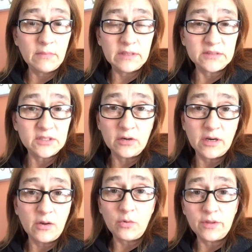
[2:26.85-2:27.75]
started
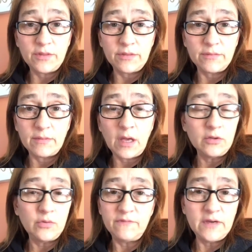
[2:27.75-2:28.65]
out with, I'll
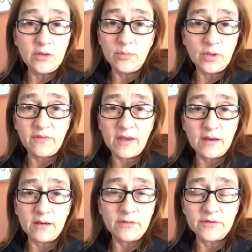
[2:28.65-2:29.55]
do a video about that
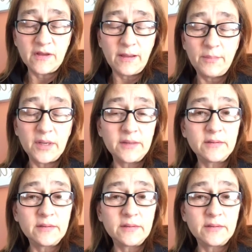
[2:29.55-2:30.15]
another time, but